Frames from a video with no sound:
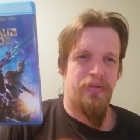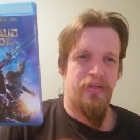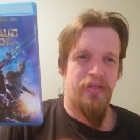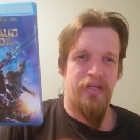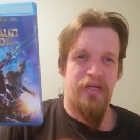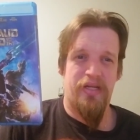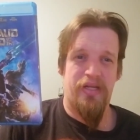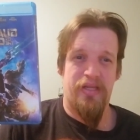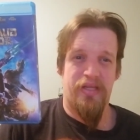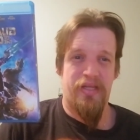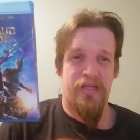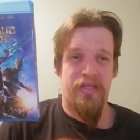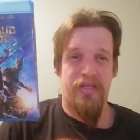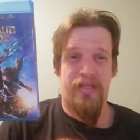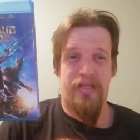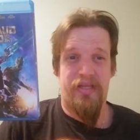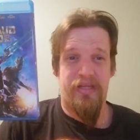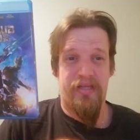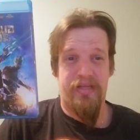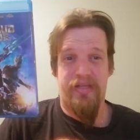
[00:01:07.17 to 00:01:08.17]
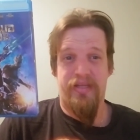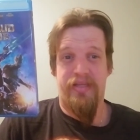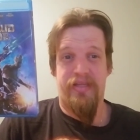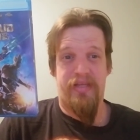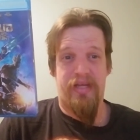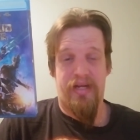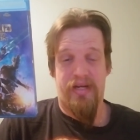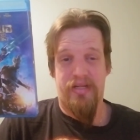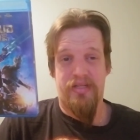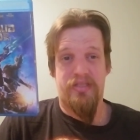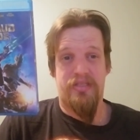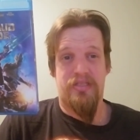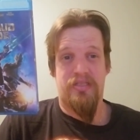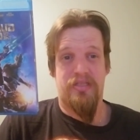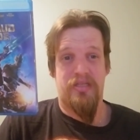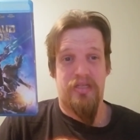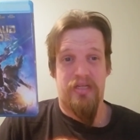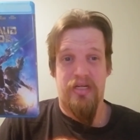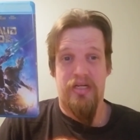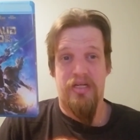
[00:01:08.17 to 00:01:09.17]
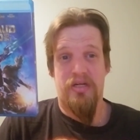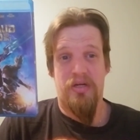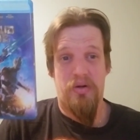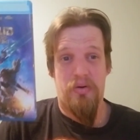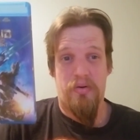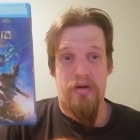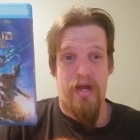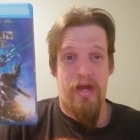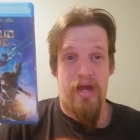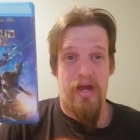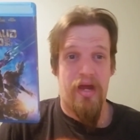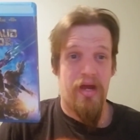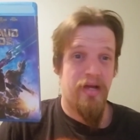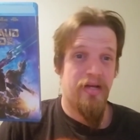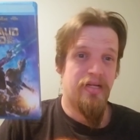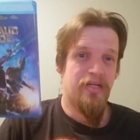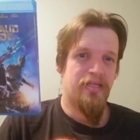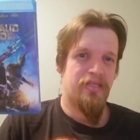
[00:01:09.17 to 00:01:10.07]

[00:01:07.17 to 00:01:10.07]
and then the, then it started getting okay.